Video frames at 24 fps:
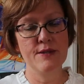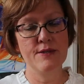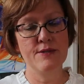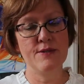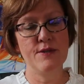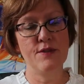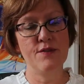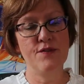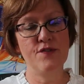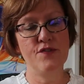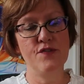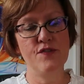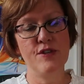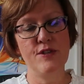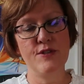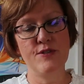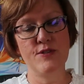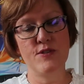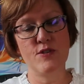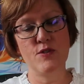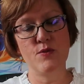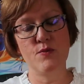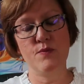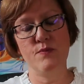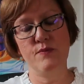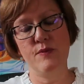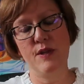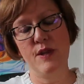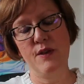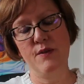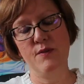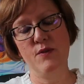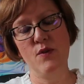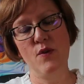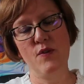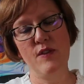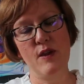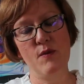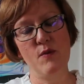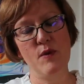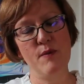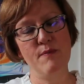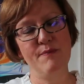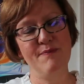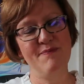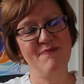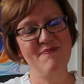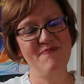So the first, no, not that
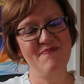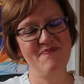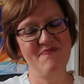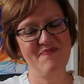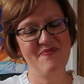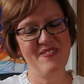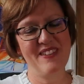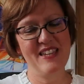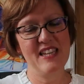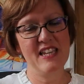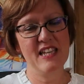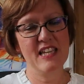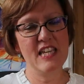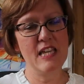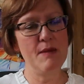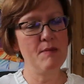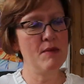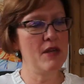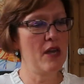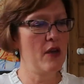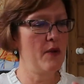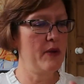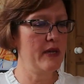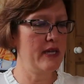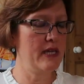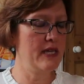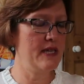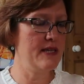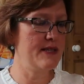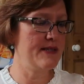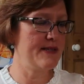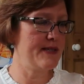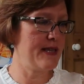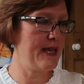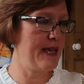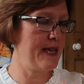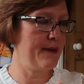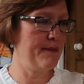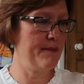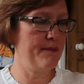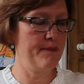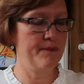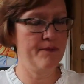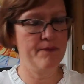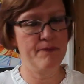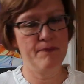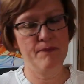one. Keep going, he's saying.